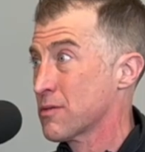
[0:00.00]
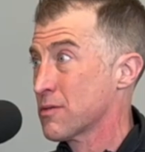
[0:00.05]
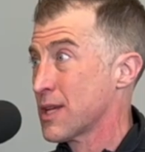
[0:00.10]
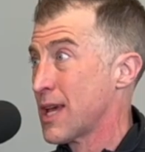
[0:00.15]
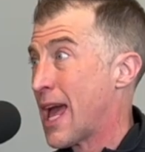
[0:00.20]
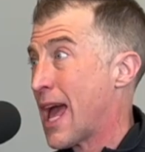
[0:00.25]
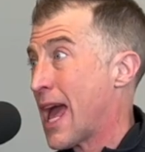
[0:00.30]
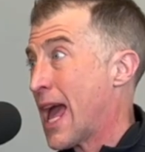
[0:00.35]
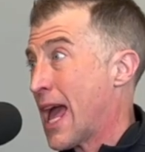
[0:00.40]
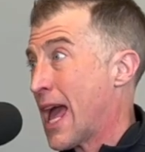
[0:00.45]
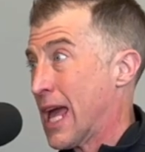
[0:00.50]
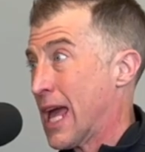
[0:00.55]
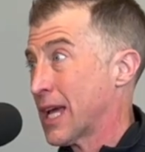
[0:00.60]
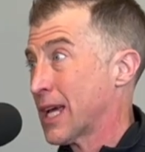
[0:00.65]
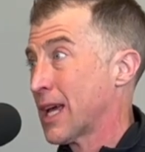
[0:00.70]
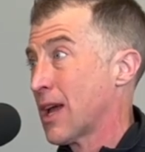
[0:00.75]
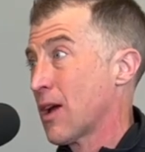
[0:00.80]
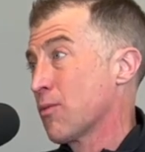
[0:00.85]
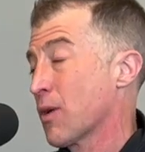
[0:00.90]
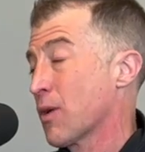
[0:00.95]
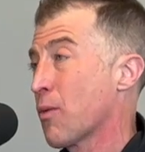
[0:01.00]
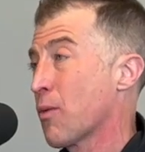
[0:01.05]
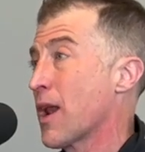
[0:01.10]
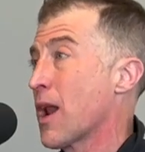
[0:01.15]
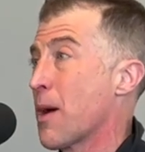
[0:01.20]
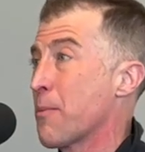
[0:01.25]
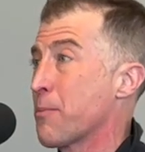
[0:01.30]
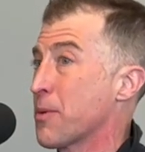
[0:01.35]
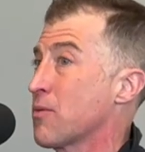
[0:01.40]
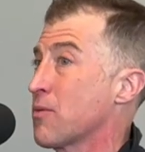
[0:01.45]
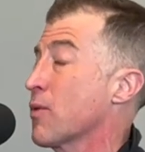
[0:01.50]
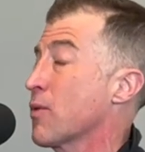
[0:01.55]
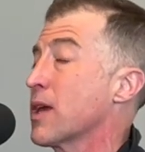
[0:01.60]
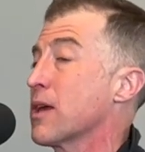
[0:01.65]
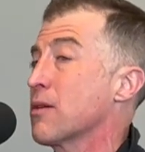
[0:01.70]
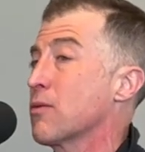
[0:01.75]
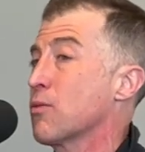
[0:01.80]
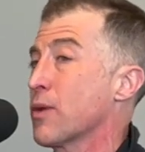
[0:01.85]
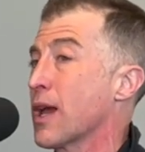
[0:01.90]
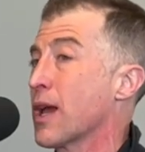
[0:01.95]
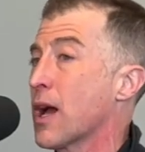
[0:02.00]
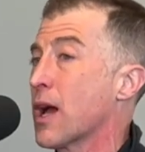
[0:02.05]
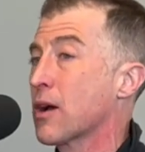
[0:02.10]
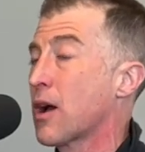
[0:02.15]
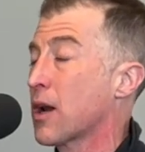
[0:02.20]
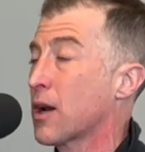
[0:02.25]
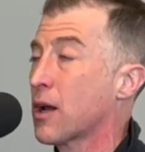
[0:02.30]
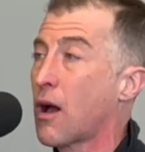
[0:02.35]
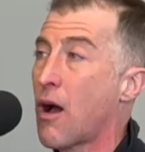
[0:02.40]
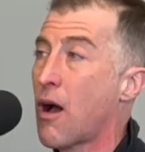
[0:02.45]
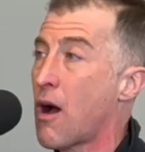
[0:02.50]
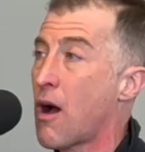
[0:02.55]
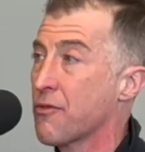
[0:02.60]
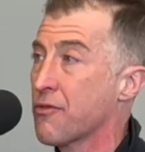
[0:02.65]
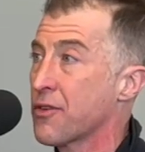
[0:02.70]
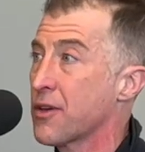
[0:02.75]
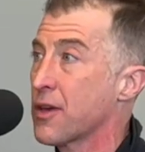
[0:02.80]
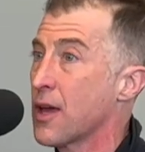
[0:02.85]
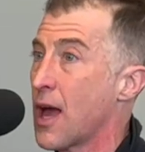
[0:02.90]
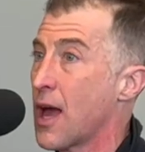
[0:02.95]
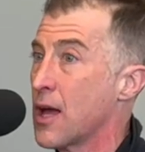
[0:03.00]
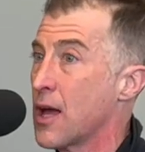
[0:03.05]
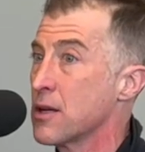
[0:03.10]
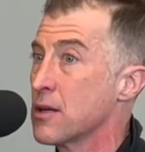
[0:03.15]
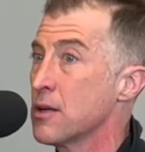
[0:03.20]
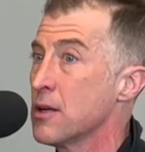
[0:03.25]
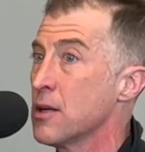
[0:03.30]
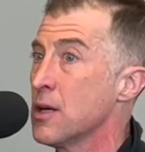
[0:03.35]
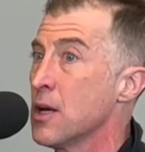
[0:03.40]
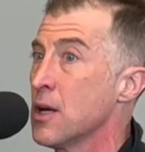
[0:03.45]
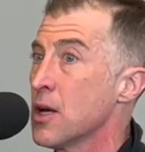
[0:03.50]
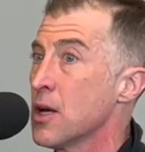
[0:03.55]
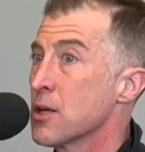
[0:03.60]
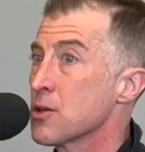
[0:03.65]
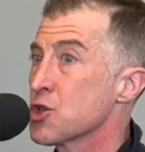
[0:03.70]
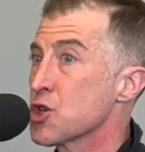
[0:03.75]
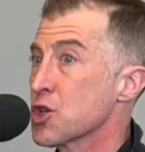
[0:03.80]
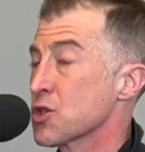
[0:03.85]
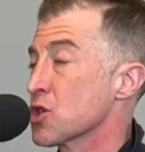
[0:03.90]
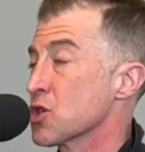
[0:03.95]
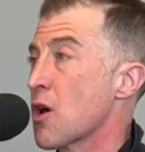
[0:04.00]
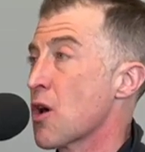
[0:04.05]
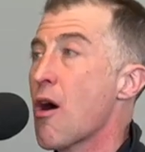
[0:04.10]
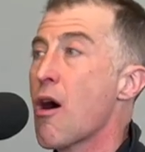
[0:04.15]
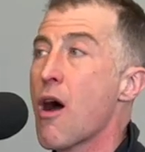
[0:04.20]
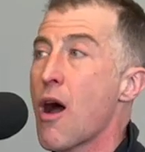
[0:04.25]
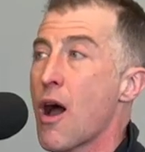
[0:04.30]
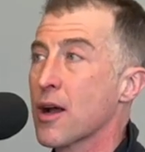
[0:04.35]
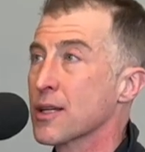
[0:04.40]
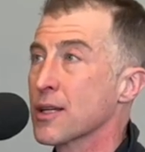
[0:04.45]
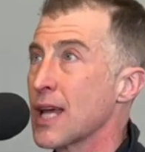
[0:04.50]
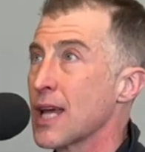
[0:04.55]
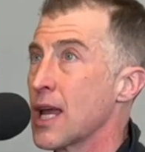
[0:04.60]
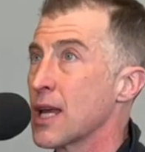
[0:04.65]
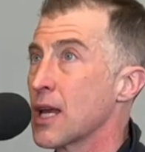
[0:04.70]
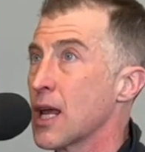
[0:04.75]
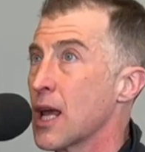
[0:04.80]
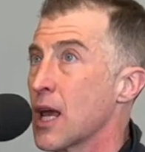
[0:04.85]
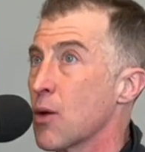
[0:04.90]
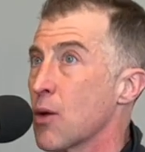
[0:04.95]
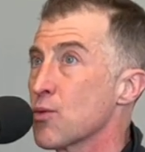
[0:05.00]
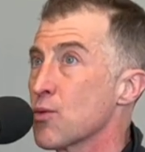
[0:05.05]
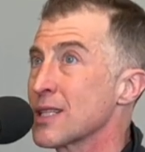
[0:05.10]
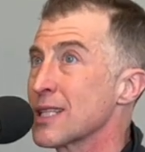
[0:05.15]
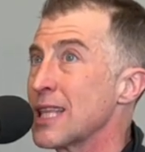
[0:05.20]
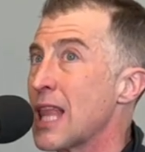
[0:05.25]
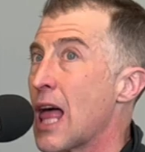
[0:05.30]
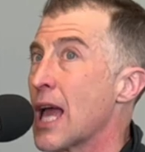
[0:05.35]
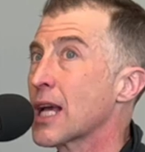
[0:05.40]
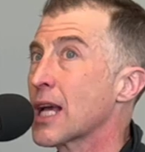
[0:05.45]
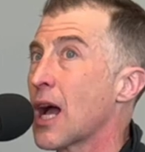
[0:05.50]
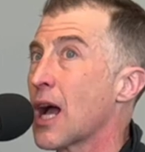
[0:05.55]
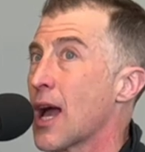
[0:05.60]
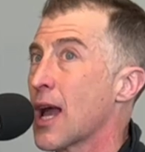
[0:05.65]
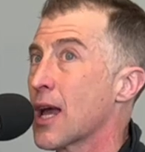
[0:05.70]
to hang. And we went up and we got a coffee and just talked. And it was like